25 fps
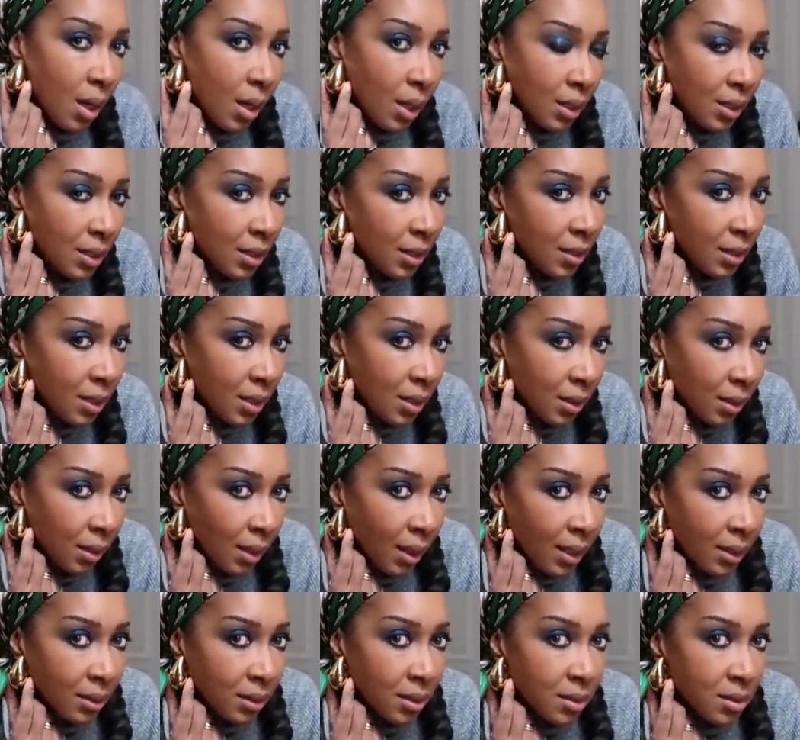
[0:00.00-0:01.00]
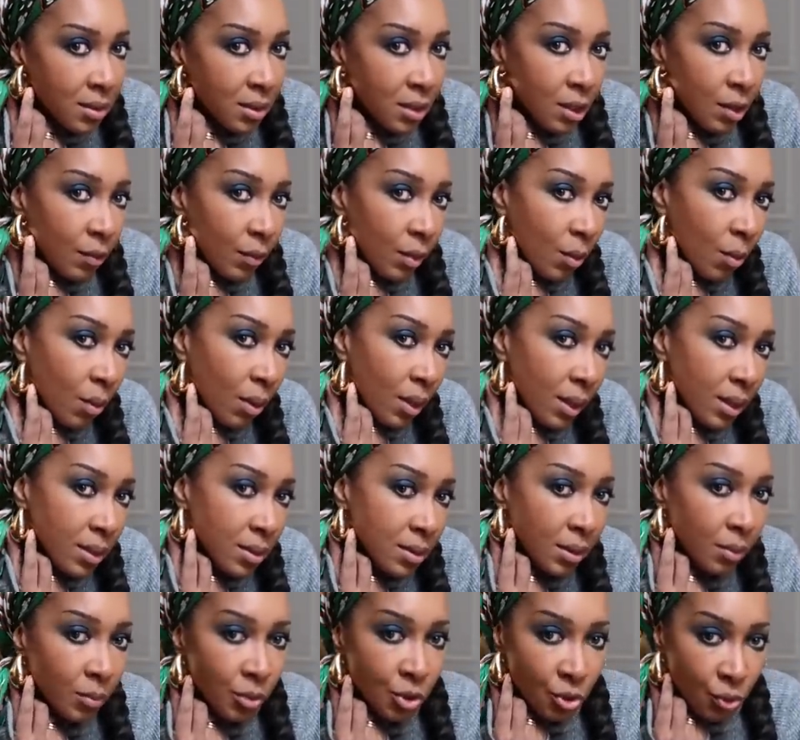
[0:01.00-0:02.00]
anything like this earring
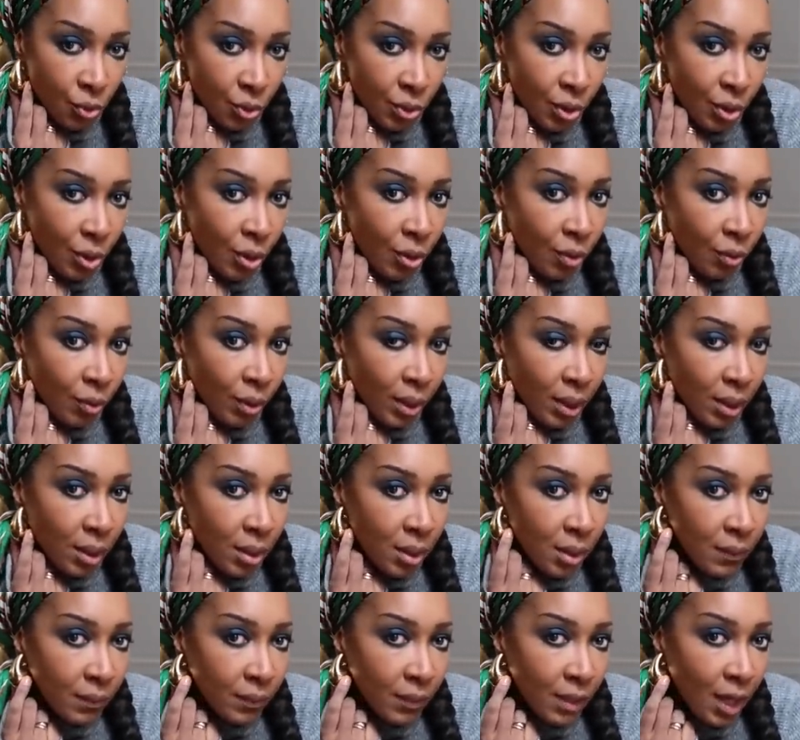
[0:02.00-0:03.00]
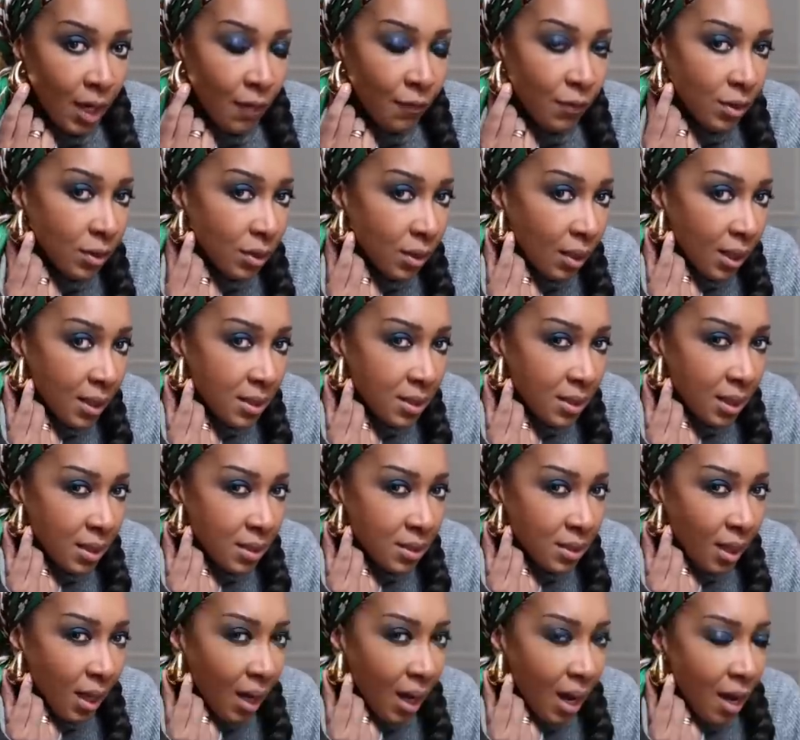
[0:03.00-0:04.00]
wise, and I'm sure you'll agree. Everything I tend
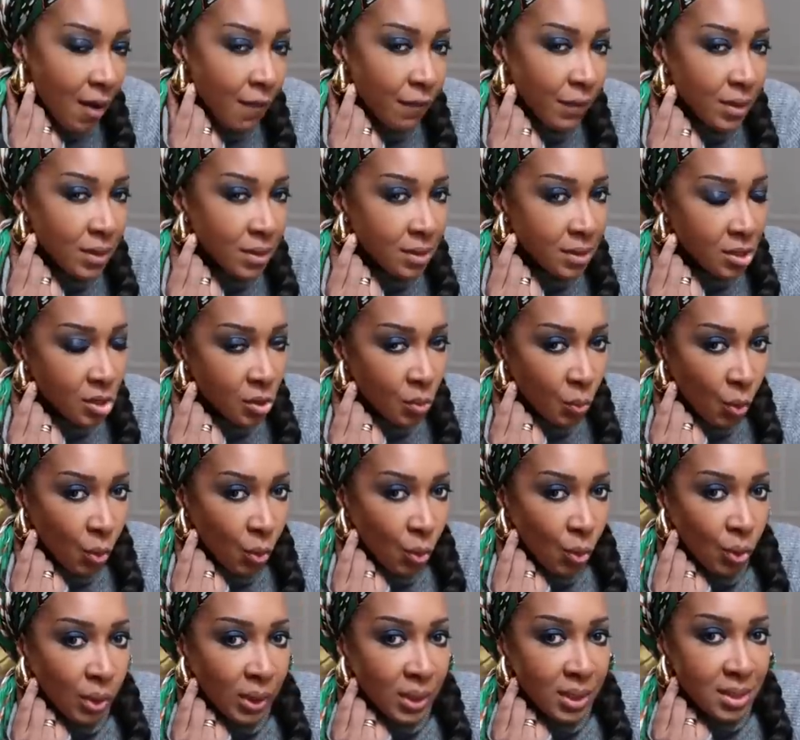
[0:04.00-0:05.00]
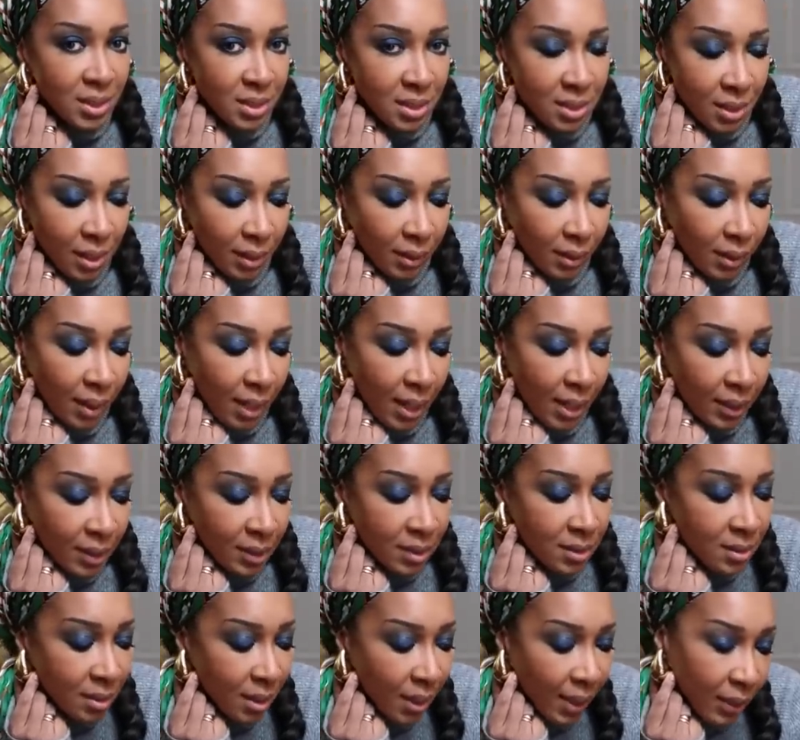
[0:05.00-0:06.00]
to have is small, it's stud-like,
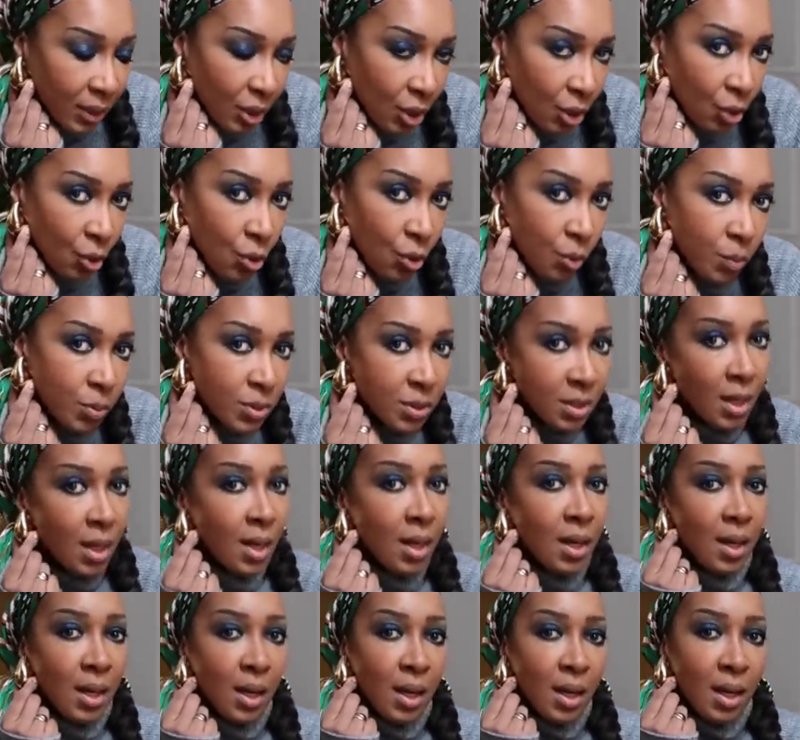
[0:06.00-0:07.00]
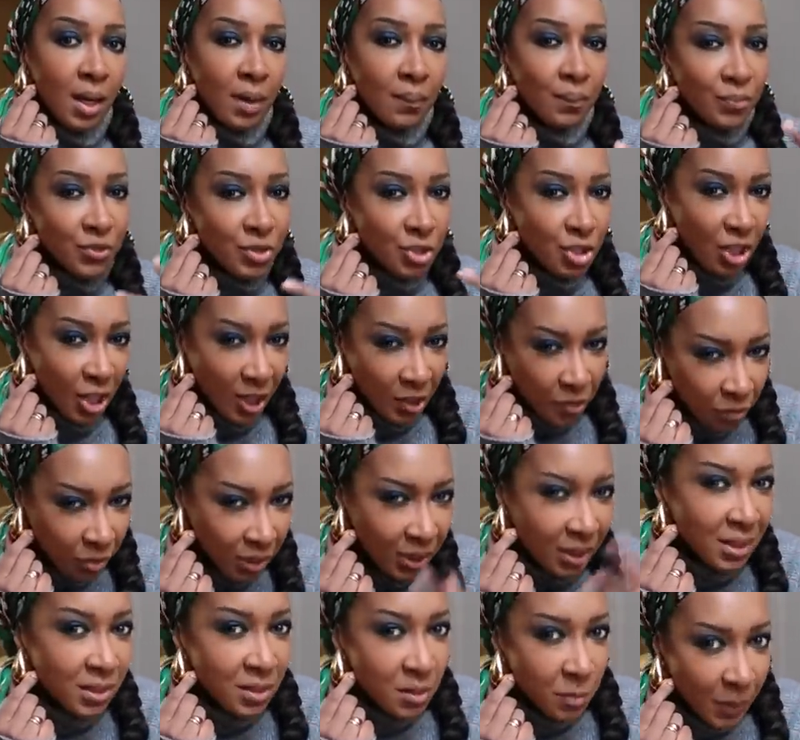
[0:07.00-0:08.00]
it's tiny hoops,
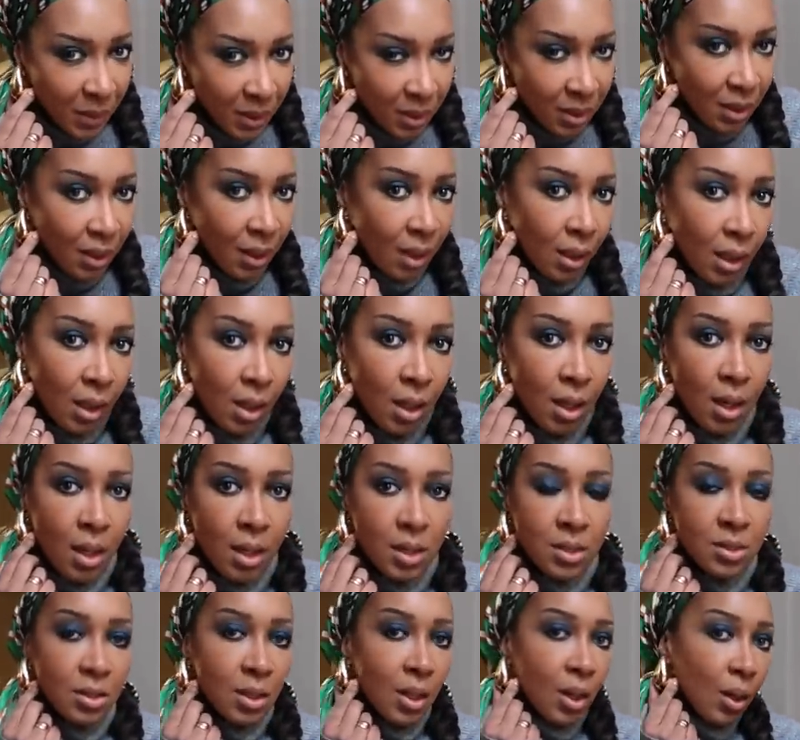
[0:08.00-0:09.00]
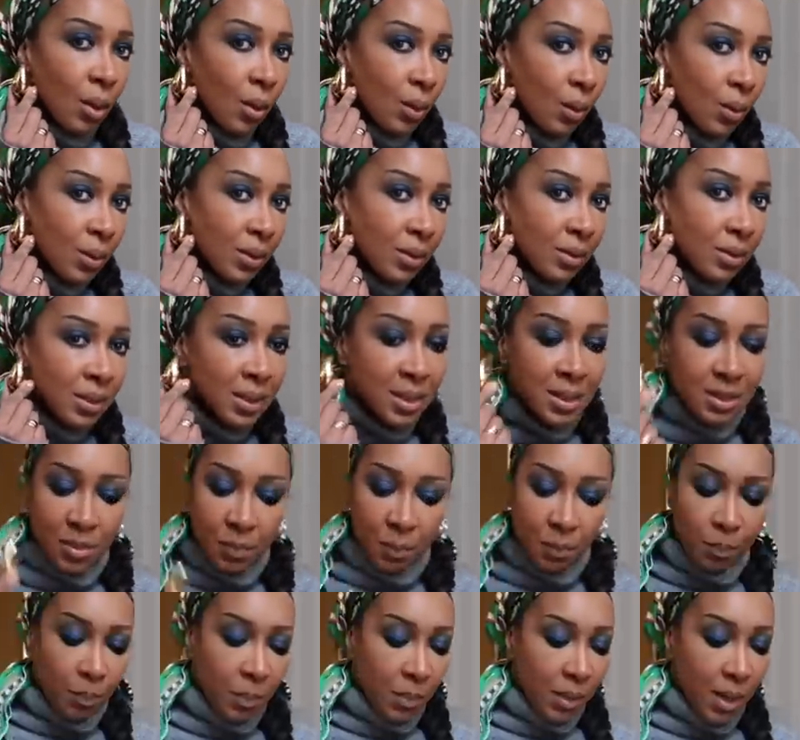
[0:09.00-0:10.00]
generally speaking. So these
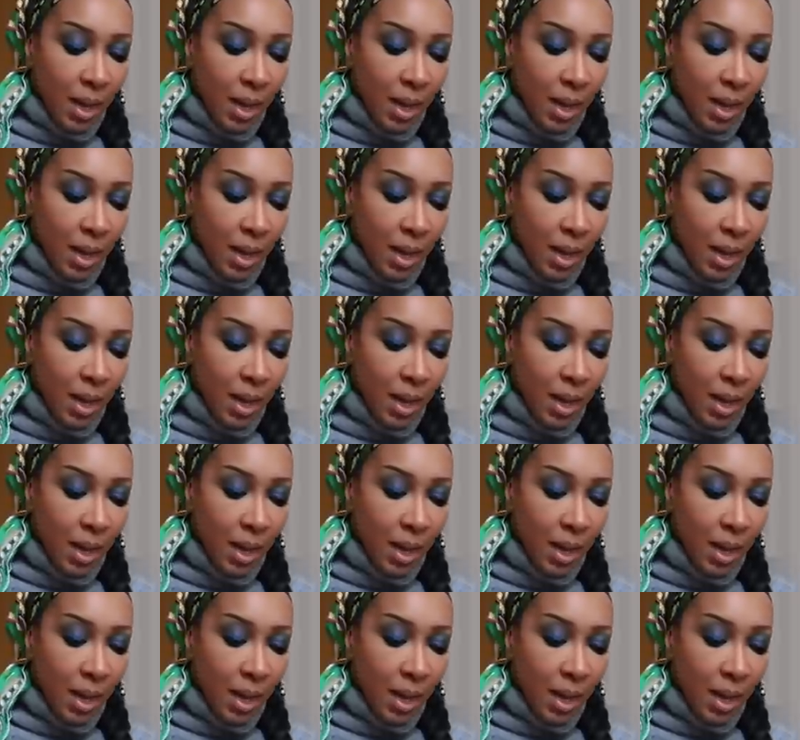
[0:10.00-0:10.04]
are,